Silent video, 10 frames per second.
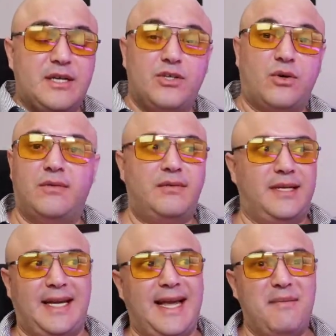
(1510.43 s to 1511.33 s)
so
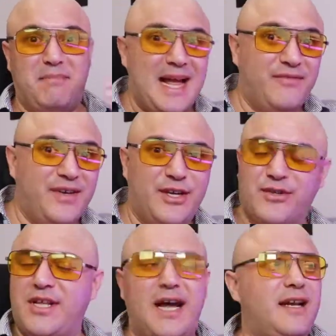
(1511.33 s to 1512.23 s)
again, my
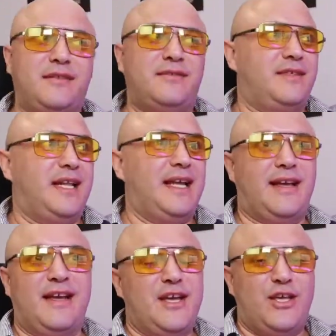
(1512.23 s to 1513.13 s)
videos, not like,